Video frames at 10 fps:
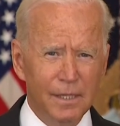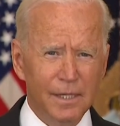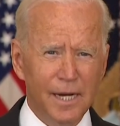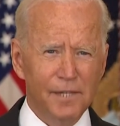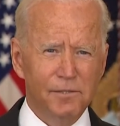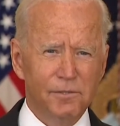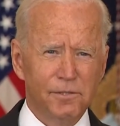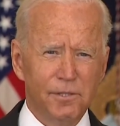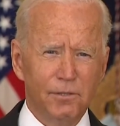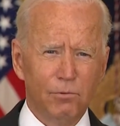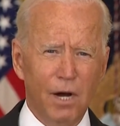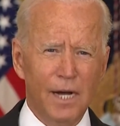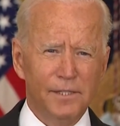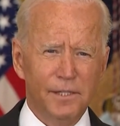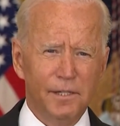cases are still
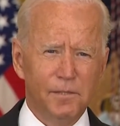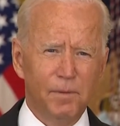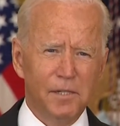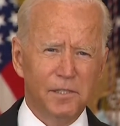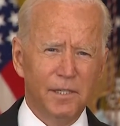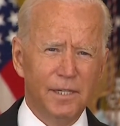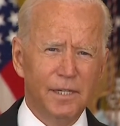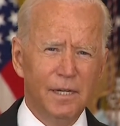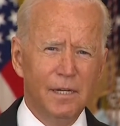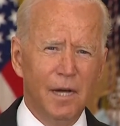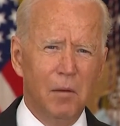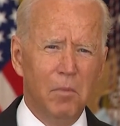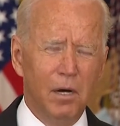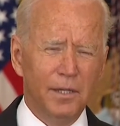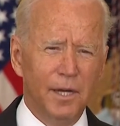rising, especially
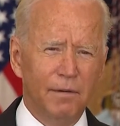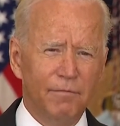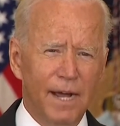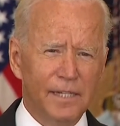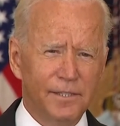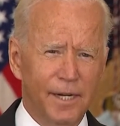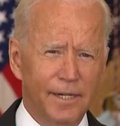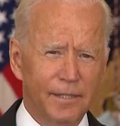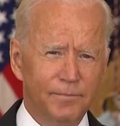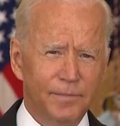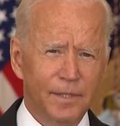among the unvaccinated.